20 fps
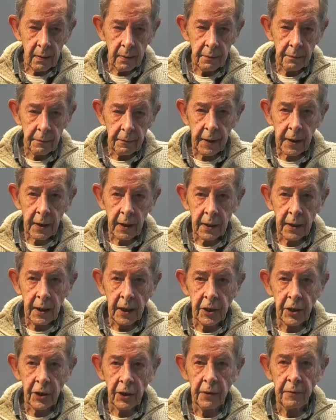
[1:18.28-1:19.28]

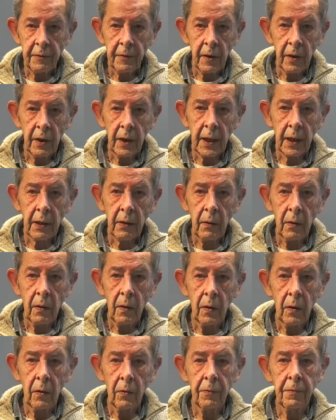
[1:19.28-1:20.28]
recognition, if you like,
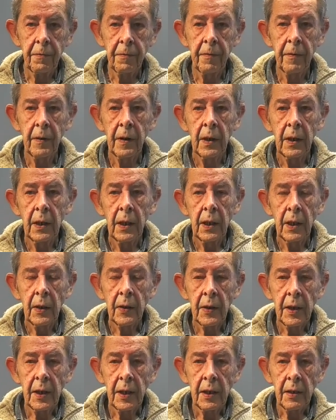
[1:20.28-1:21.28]
of
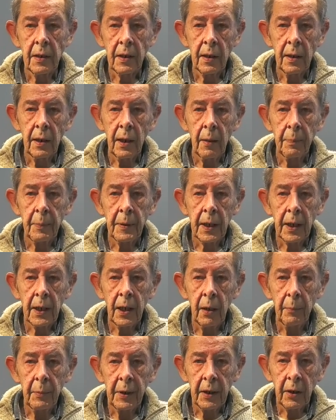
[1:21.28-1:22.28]
the up and
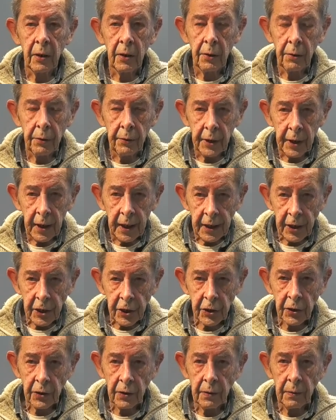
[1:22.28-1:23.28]
coming
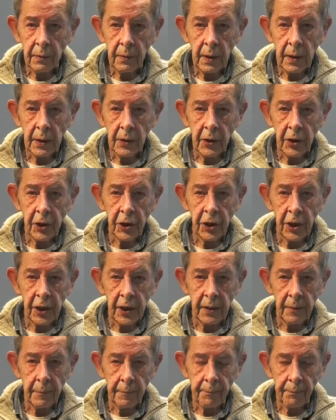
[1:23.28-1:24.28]
coronation this
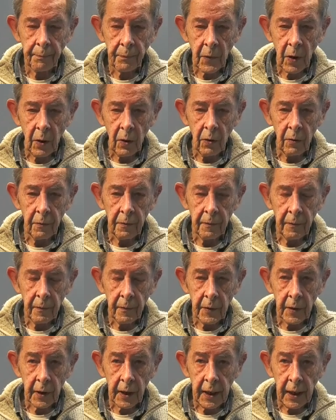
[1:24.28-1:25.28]
year of
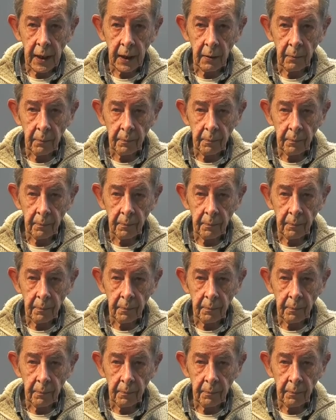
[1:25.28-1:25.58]
the King.